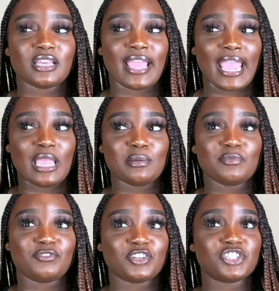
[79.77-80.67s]
aim
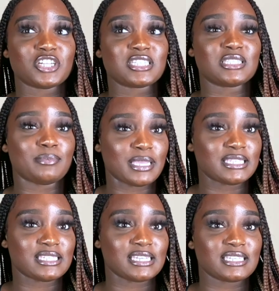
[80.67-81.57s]
for just the
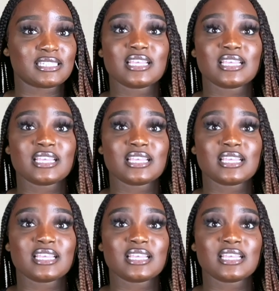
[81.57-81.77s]
basics.